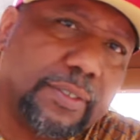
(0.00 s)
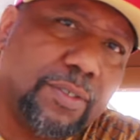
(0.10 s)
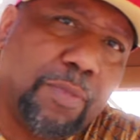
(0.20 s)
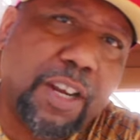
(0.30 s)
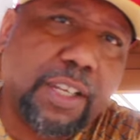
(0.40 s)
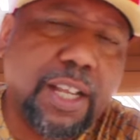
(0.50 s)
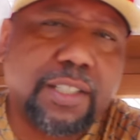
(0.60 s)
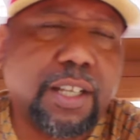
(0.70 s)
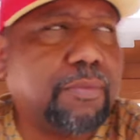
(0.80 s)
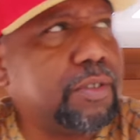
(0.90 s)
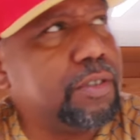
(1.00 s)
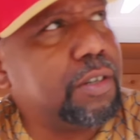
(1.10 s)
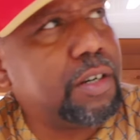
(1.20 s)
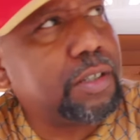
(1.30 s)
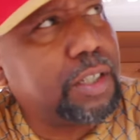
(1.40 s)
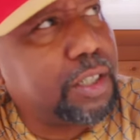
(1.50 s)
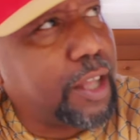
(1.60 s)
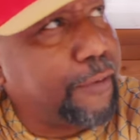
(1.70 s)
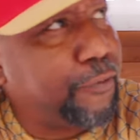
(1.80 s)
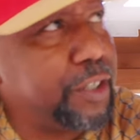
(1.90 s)
You better catch up, New York nigga,
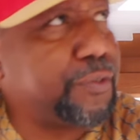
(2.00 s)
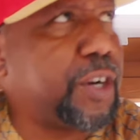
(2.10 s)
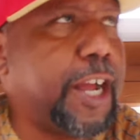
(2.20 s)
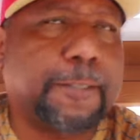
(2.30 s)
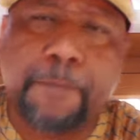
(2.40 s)
like French fries,